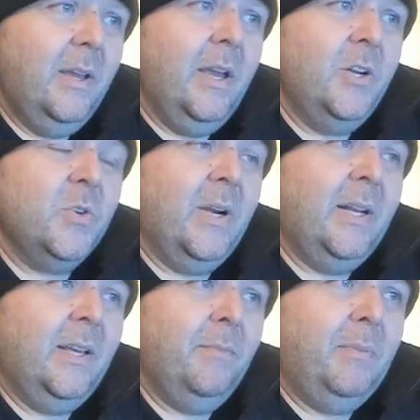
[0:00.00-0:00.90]
and try to
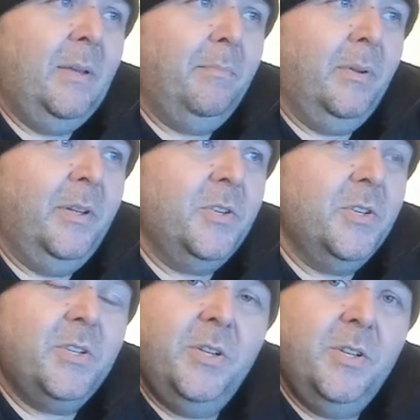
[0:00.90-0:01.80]
get people
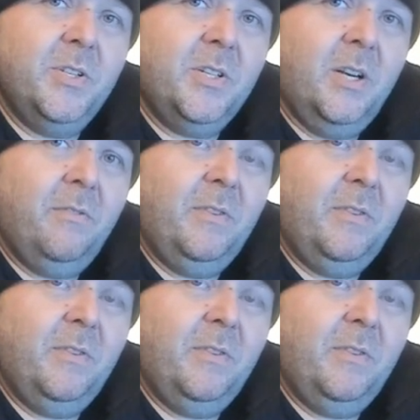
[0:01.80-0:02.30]
interested in your stuff